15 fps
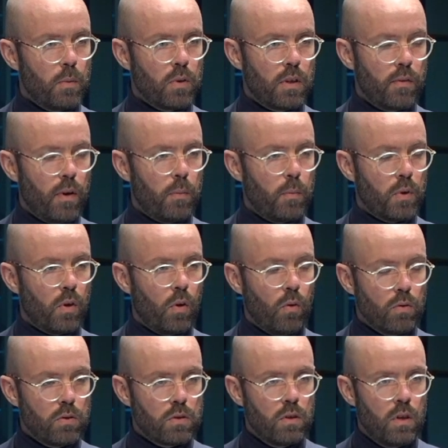Development
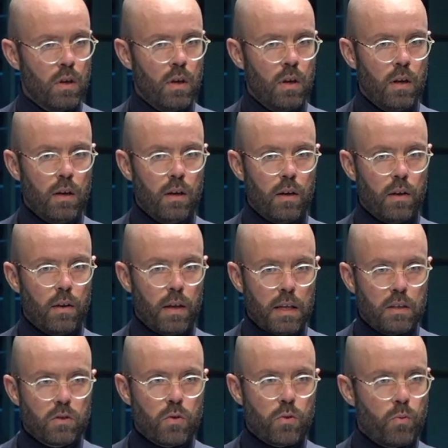Goals,
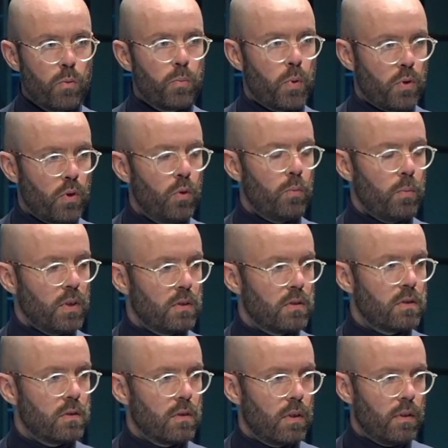it's through
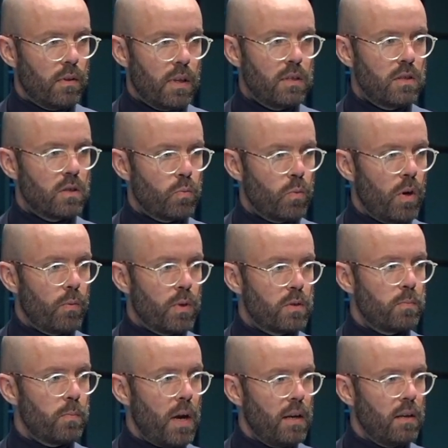procurement. This is where we
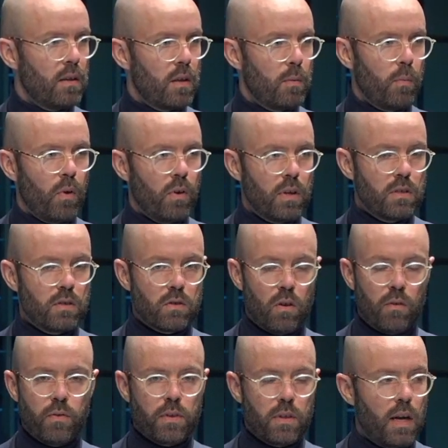spend the monies
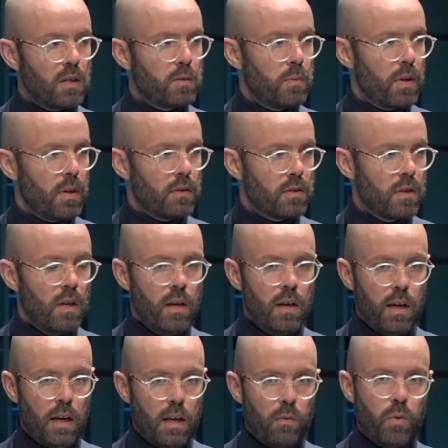of the taxpayers.
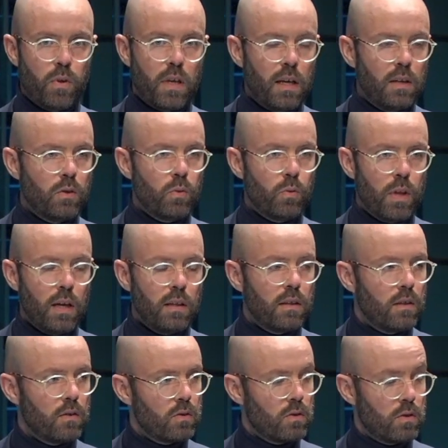And if we can't do that in
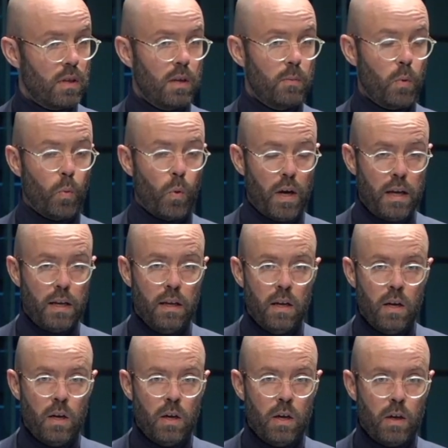a sustainable way,
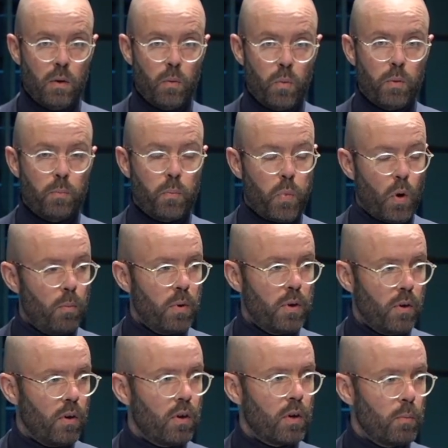we're probably
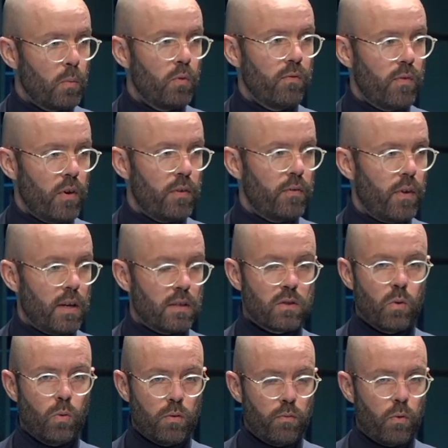not going to move very fast
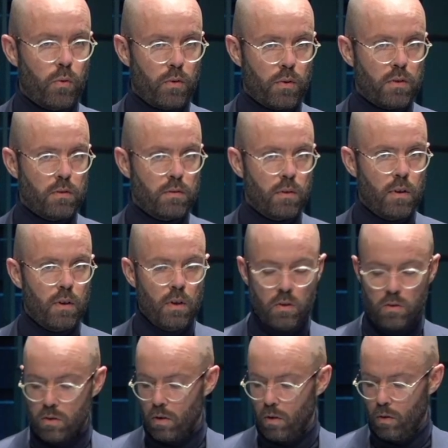going forward.
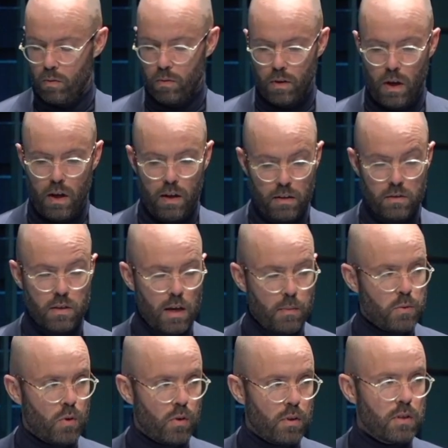So it's
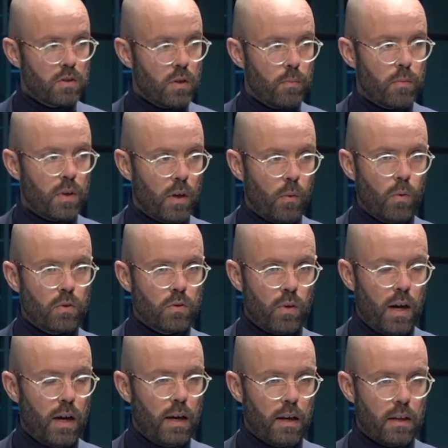absolutely something I want to
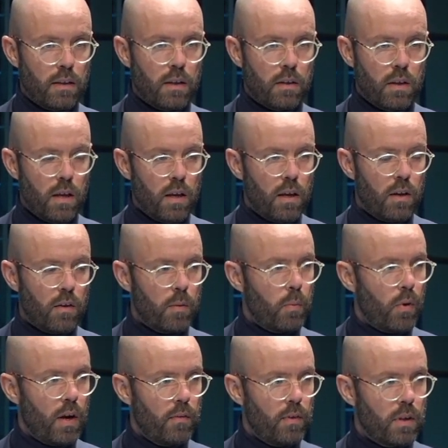highlight, that here the
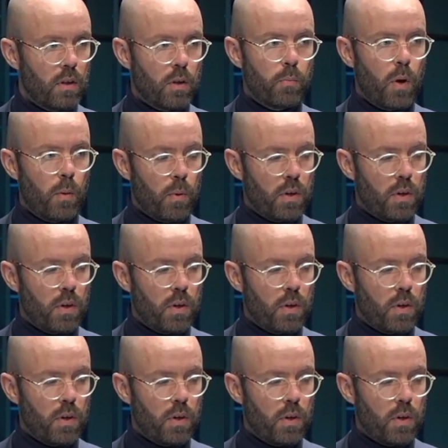private and the public